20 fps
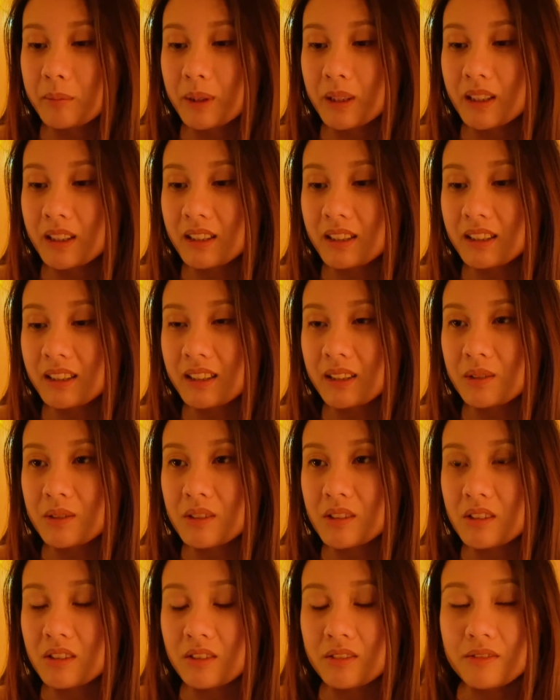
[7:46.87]
but I
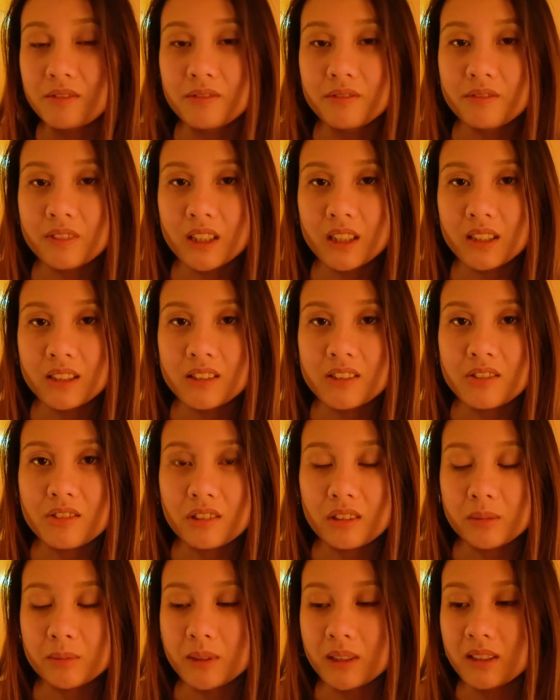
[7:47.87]
was still
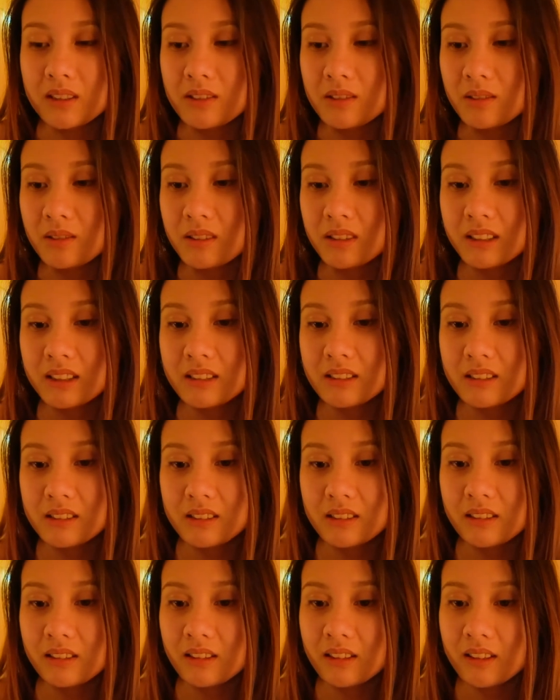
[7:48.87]
extremely
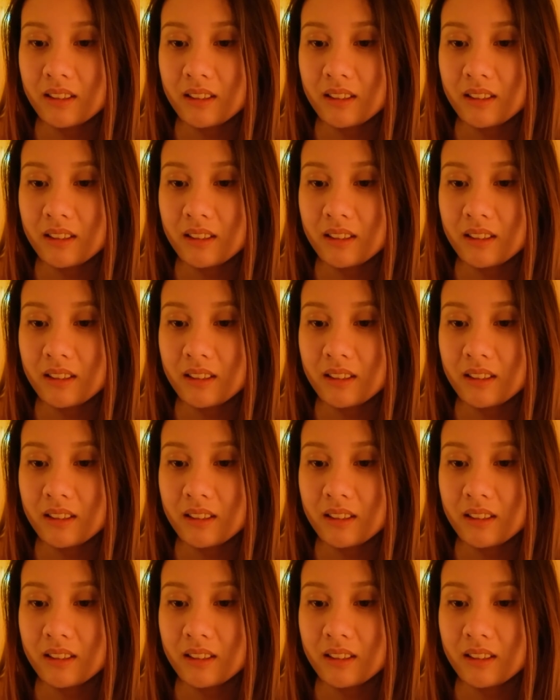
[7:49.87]
disoriented.